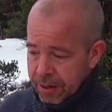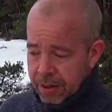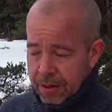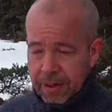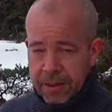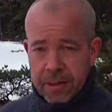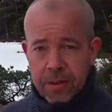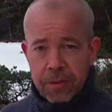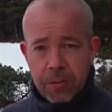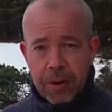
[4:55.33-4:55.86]

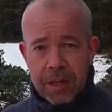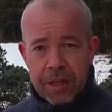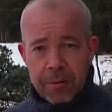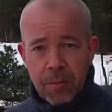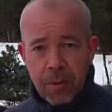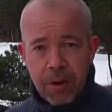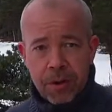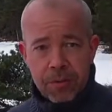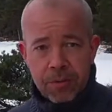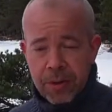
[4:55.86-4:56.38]
This is really
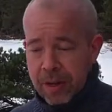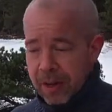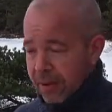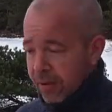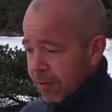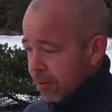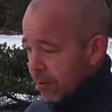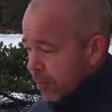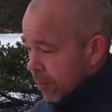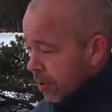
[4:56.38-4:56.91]
smart to have,
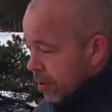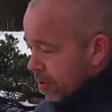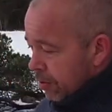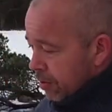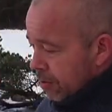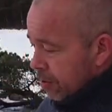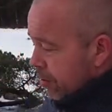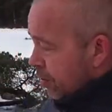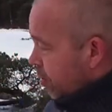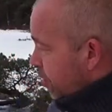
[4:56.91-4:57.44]

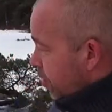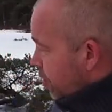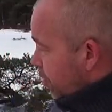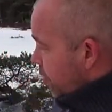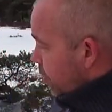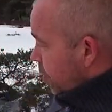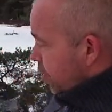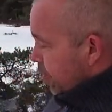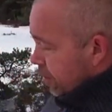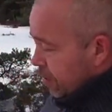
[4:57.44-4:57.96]

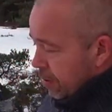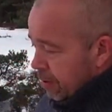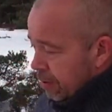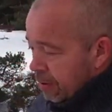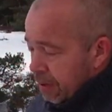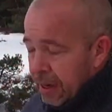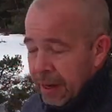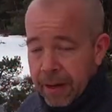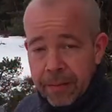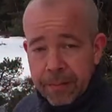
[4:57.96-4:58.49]
because
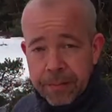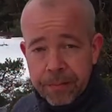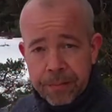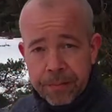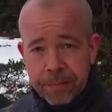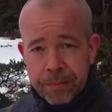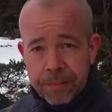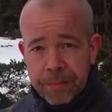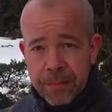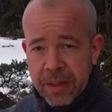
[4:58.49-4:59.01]
yeah,
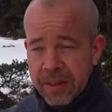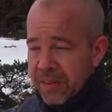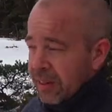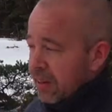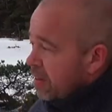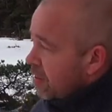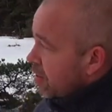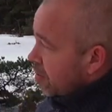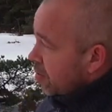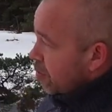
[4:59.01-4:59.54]
it's
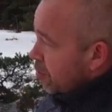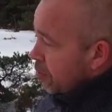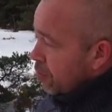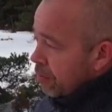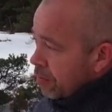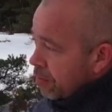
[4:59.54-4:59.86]
easy to